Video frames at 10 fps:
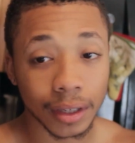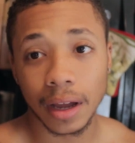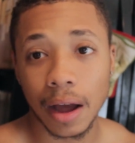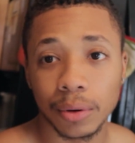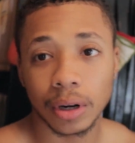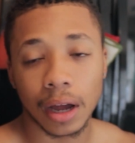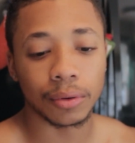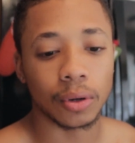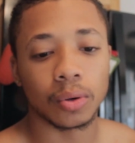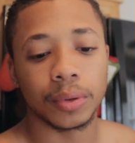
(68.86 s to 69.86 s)
would
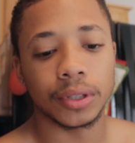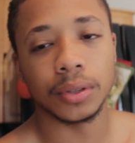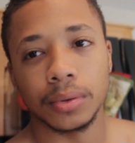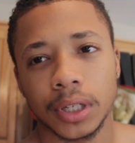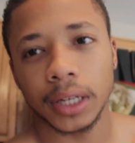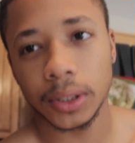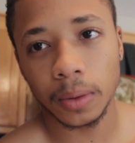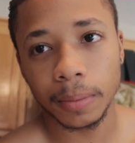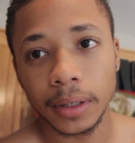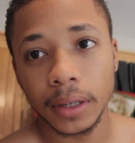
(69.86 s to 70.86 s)
always do
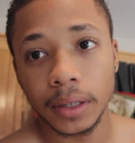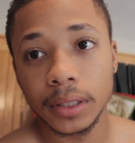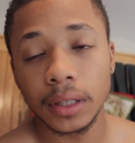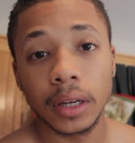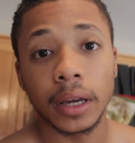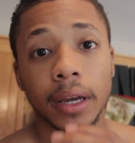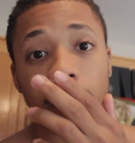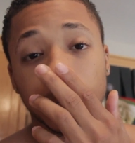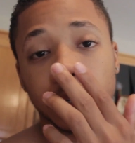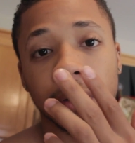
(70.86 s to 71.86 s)
chest on Mondays.
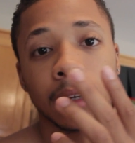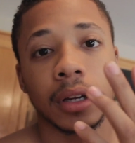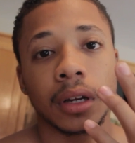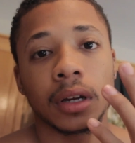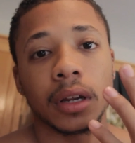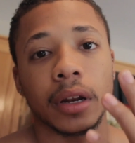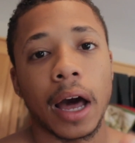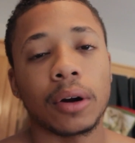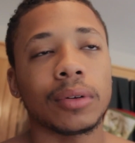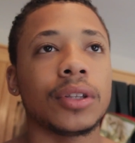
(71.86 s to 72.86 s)
And
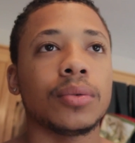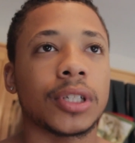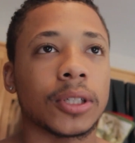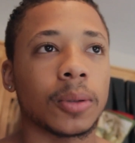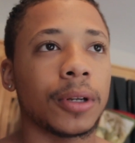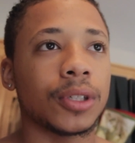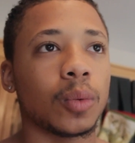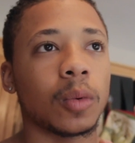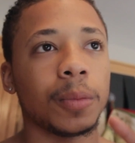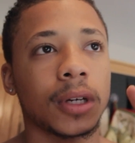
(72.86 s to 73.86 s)
I don't like doing chest on Mondays
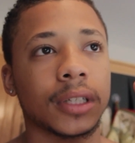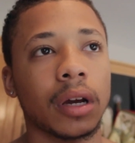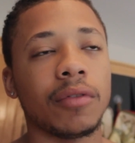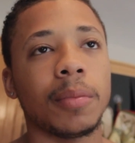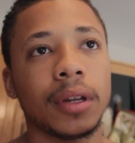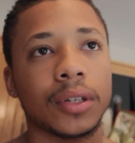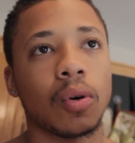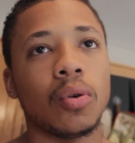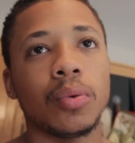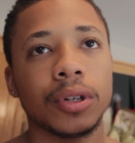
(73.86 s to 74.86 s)
no more because
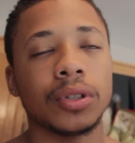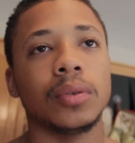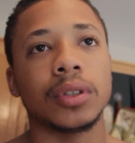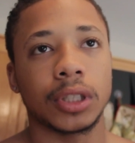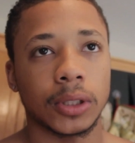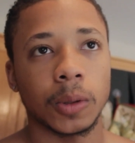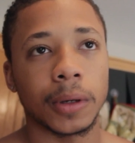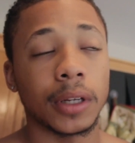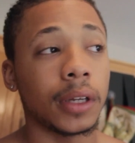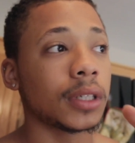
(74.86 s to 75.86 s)
everybody's always doing chest on
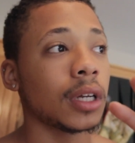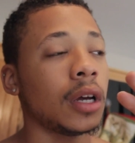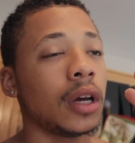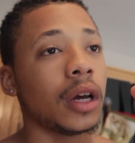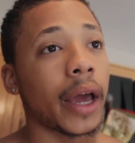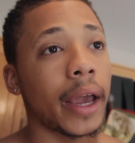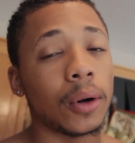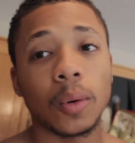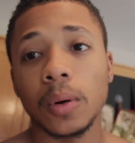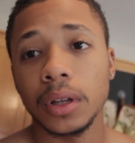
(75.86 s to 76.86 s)
Mondays.
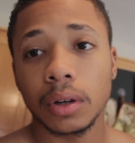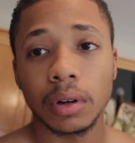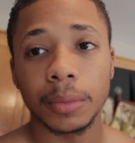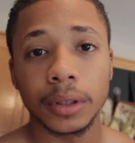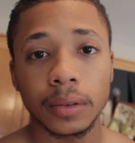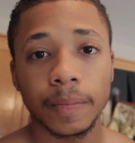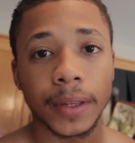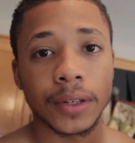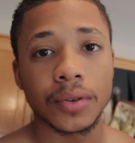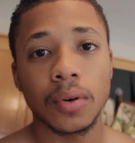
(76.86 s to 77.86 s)
And all the equipment
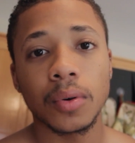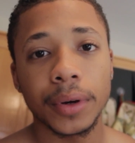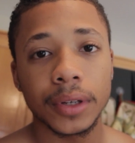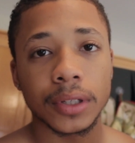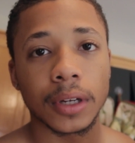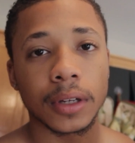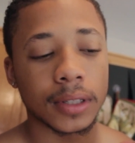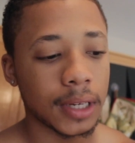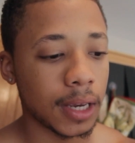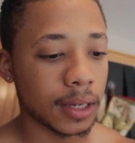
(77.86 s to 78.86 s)
is always
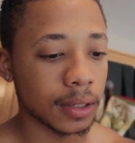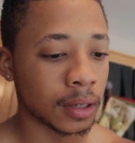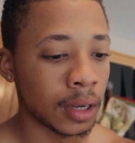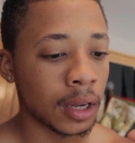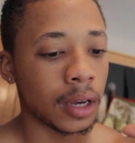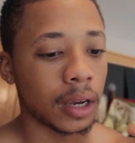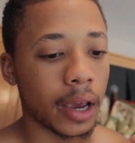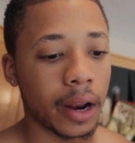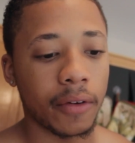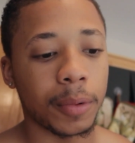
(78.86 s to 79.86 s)
taken.
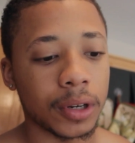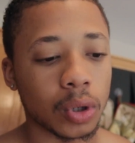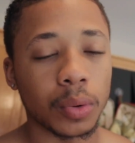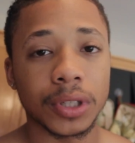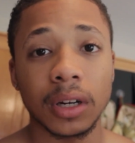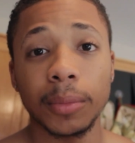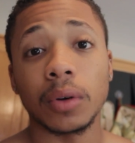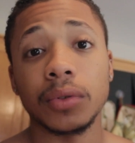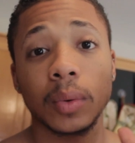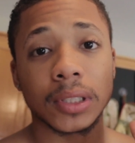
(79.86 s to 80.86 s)
And everybody's always in the
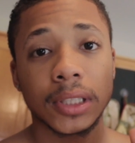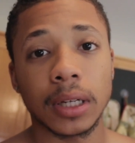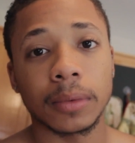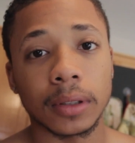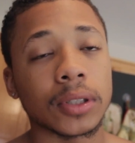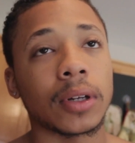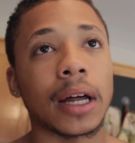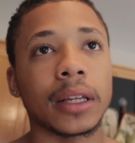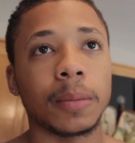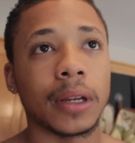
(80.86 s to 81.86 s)
middle of doing something. So
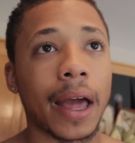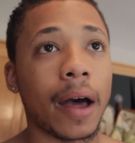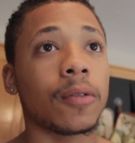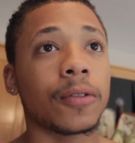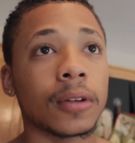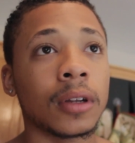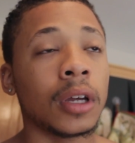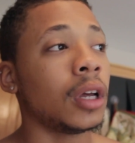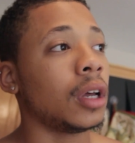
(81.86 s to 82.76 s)
I like being an alpha.